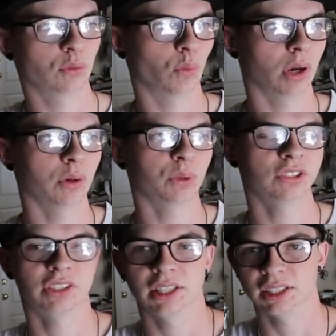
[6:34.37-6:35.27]
One
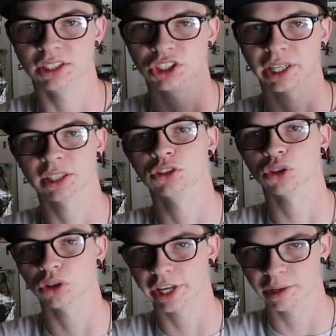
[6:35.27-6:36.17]
was that the check
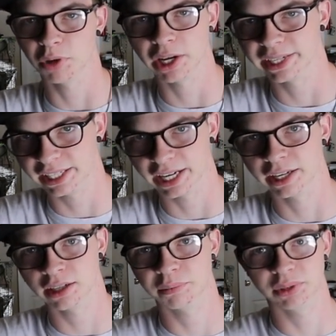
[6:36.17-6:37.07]
control came on again